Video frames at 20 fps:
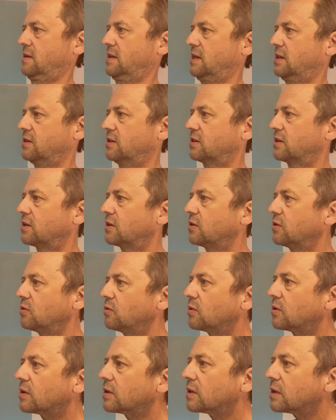That's 2,
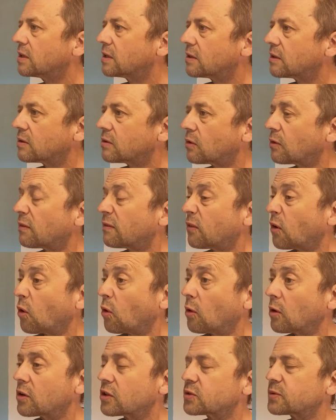
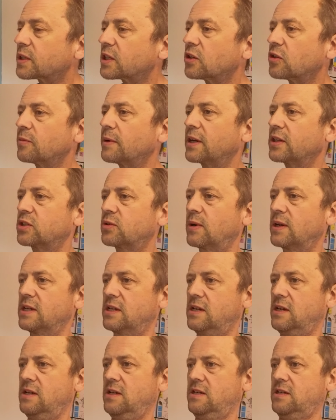4, because we're going to do about
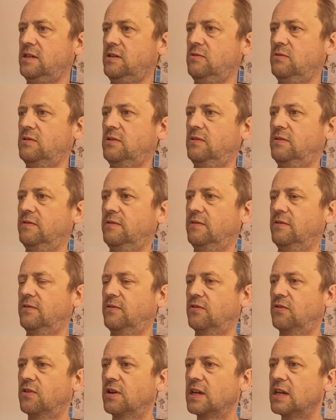20 in total.
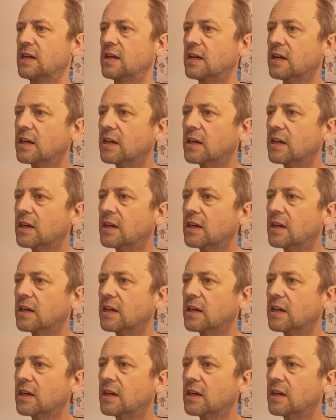3,